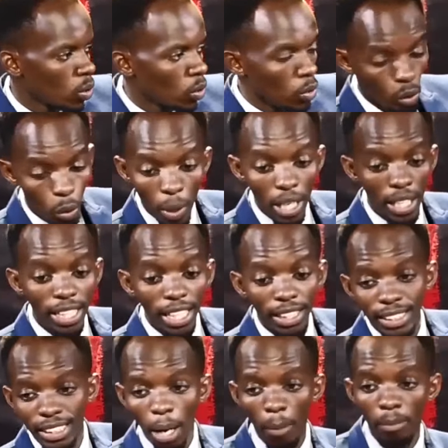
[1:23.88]
You will
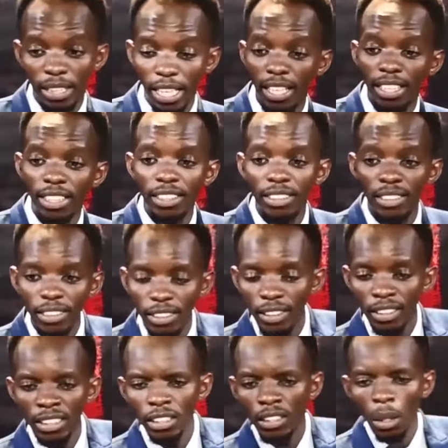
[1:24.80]
get something,
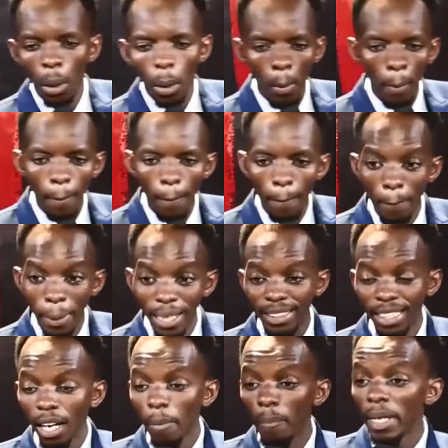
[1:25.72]
but
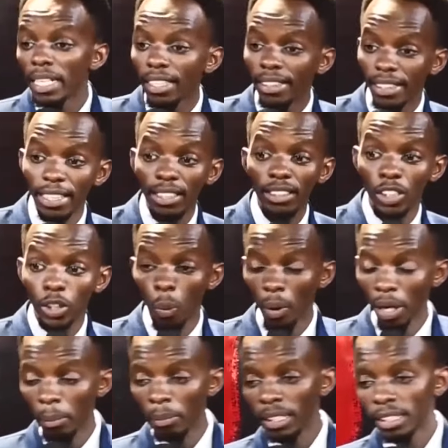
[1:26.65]
there are many things you
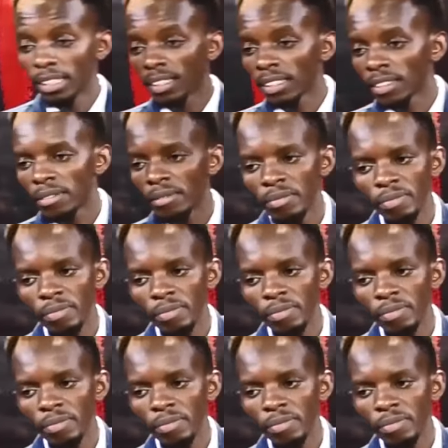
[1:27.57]
will miss.